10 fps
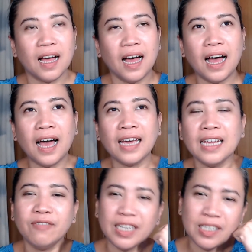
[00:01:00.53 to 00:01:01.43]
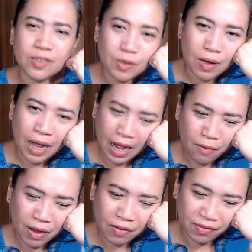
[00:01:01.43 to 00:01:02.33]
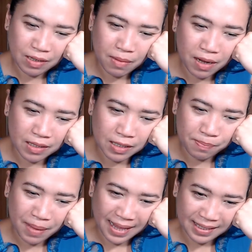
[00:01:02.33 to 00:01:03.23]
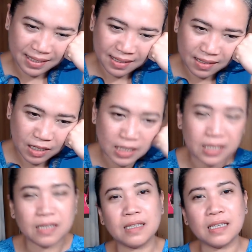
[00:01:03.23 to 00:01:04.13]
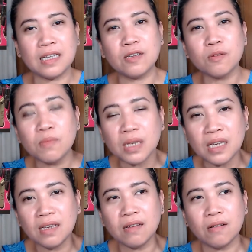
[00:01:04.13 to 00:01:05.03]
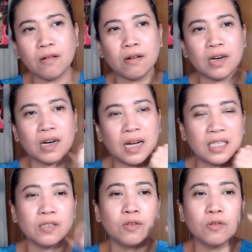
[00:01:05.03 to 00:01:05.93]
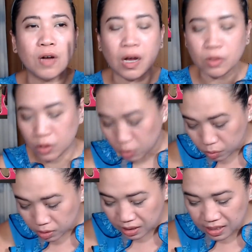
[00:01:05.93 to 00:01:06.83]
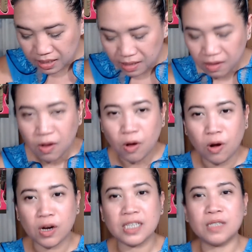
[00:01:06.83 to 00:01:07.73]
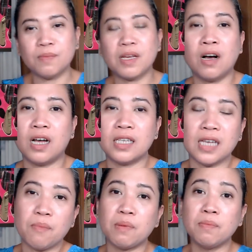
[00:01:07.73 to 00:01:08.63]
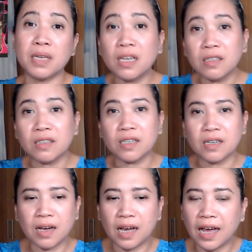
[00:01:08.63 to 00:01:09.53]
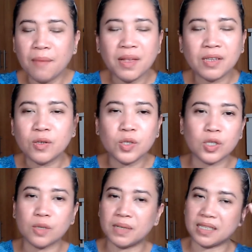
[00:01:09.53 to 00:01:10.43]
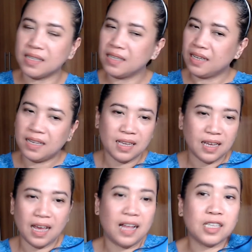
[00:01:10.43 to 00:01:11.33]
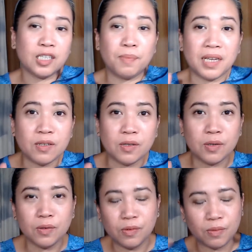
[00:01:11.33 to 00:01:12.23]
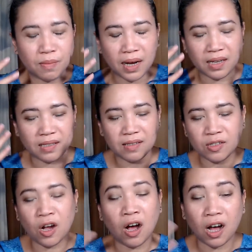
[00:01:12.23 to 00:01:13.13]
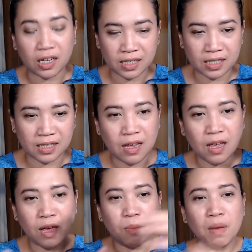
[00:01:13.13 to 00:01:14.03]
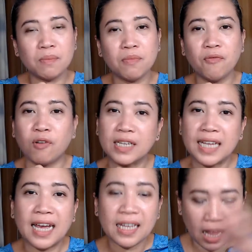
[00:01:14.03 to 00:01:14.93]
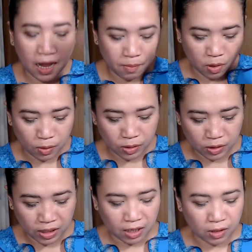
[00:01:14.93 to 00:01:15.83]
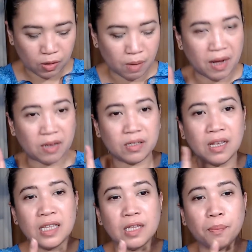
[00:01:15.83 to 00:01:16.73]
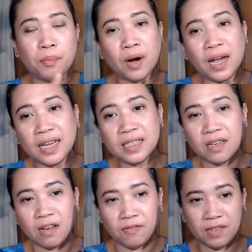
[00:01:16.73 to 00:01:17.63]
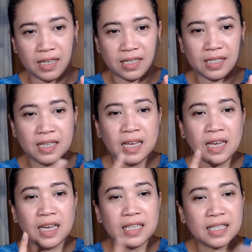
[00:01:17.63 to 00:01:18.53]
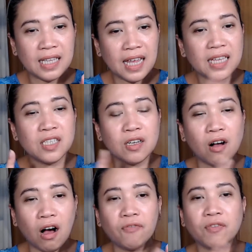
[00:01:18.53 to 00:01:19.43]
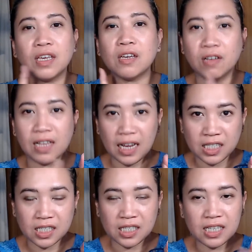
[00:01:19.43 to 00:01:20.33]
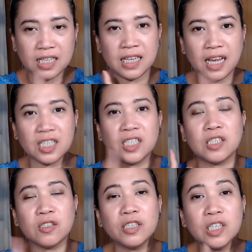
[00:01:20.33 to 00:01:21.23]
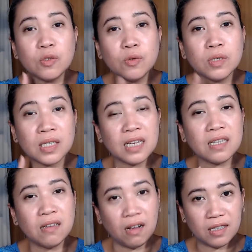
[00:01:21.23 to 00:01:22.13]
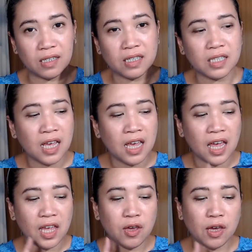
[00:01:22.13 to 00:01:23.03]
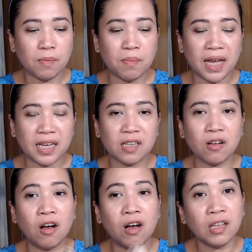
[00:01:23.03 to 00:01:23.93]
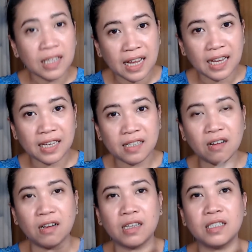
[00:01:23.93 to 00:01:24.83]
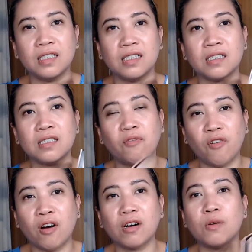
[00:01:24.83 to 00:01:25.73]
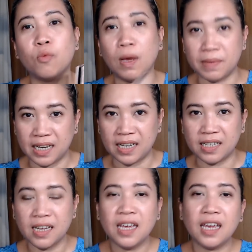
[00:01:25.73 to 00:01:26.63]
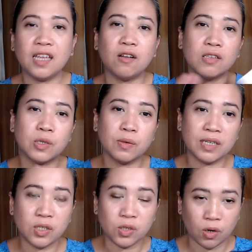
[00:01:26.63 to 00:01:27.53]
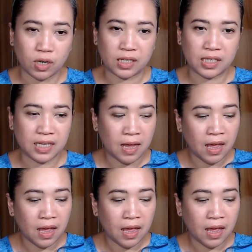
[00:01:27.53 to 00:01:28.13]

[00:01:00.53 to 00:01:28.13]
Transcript: I really don't know how I feel about this palette. Is it either me or I just don't know how to use it, or is it because I'm a beginner? I'm not so sure, but I'll explain to you my thoughts. But before that, I'm going to tell you about the price of this Intense Coffee collection. It's actually 32 Sing dollars, and you can buy it online on the Sephora website and also in stores.